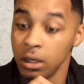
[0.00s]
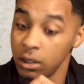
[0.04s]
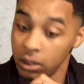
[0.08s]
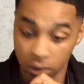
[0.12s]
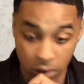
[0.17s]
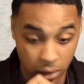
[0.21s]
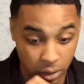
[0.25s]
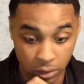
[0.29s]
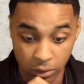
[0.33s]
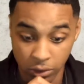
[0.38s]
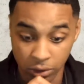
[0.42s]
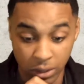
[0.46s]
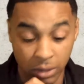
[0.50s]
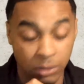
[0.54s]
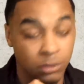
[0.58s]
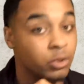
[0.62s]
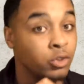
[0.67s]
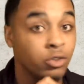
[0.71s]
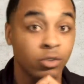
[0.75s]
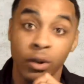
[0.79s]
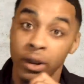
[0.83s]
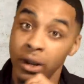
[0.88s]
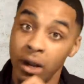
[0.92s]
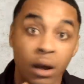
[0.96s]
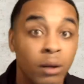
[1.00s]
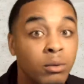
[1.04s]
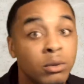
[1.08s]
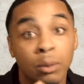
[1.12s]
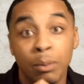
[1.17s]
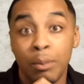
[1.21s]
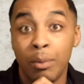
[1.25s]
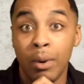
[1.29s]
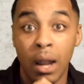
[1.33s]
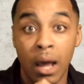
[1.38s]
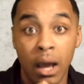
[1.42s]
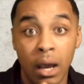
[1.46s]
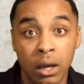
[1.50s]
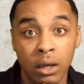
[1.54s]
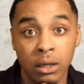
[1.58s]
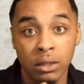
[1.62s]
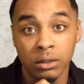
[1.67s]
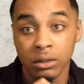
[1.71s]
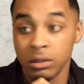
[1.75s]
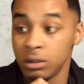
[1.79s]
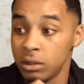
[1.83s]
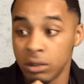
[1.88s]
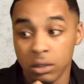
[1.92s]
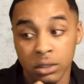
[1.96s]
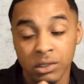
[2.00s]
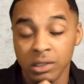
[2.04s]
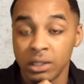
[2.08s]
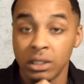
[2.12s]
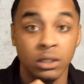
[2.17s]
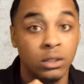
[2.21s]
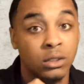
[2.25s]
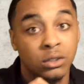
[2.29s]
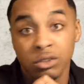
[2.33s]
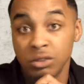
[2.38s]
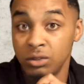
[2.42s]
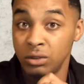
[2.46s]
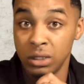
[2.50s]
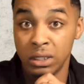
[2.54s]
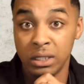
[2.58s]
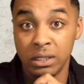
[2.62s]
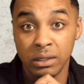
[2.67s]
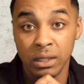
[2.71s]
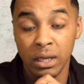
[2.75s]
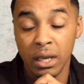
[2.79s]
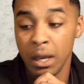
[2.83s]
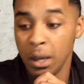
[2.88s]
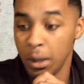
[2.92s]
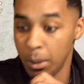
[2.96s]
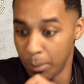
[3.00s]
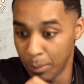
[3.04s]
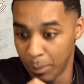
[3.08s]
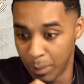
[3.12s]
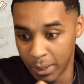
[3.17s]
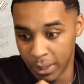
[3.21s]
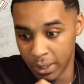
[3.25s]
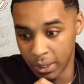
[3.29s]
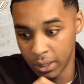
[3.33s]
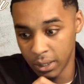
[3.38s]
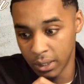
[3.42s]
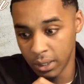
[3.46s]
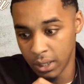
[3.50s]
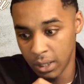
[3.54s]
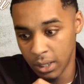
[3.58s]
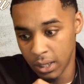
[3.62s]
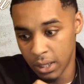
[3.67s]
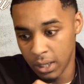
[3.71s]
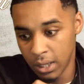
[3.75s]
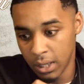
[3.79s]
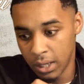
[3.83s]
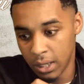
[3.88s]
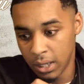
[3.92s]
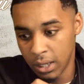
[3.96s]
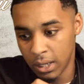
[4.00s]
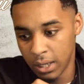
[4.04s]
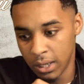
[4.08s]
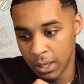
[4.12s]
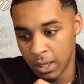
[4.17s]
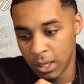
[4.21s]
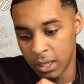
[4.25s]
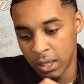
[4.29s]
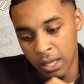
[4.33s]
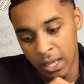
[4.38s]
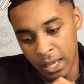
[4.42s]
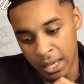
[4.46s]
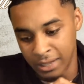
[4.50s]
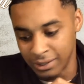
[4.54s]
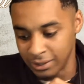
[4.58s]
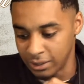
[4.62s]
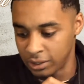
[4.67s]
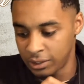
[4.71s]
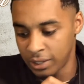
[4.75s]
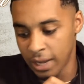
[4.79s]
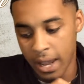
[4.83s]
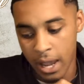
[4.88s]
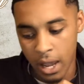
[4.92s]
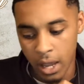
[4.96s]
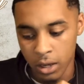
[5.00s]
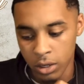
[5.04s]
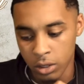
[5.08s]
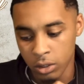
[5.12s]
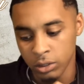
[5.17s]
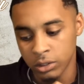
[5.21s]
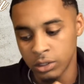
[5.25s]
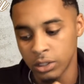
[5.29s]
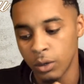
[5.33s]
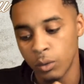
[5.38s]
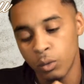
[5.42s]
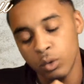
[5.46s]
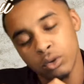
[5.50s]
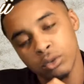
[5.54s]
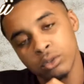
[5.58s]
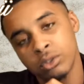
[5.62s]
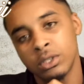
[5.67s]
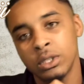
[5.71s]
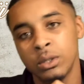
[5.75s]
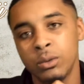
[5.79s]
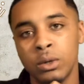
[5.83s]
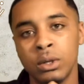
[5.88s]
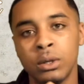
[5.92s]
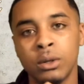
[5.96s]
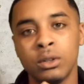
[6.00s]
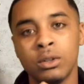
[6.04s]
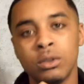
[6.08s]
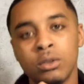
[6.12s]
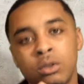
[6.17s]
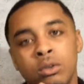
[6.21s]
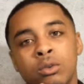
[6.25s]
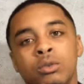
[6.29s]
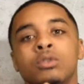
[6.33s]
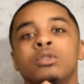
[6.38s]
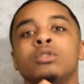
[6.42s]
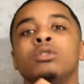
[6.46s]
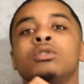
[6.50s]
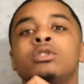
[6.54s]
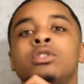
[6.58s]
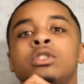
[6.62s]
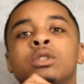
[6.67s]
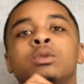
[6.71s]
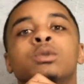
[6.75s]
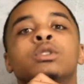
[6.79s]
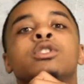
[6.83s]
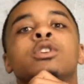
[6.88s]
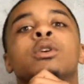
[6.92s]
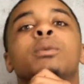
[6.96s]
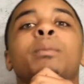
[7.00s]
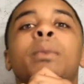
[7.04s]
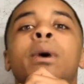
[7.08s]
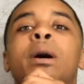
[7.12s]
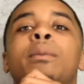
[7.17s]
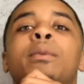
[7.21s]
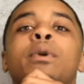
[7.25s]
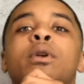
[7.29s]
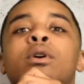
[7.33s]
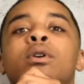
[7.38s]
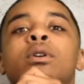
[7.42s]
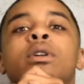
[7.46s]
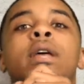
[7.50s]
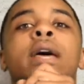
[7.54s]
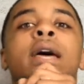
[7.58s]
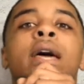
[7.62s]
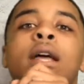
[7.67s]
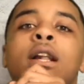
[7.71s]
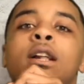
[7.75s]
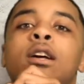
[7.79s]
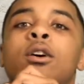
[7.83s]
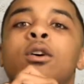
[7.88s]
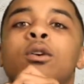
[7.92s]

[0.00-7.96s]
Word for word: You know what I'm saying? I'm straight off the block. You know what I'm saying? All the streets, but as a child, you know what I'm saying? We don't see what you don't, don't, see what your mom and your dad will